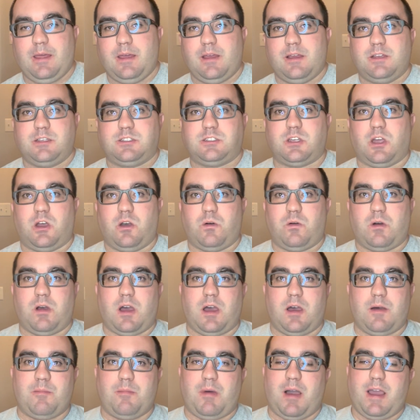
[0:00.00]

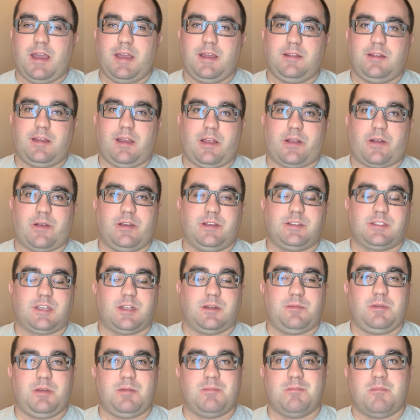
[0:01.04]
So my area is going
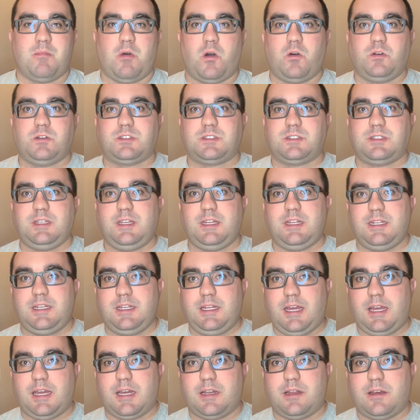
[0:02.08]
to be mostly
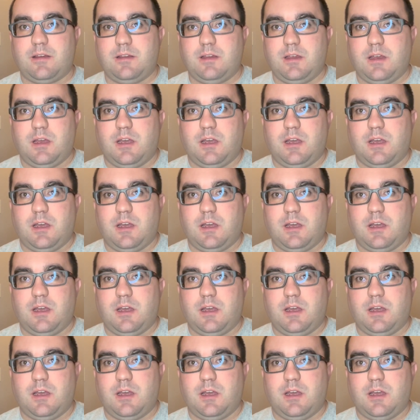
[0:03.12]
Indiana.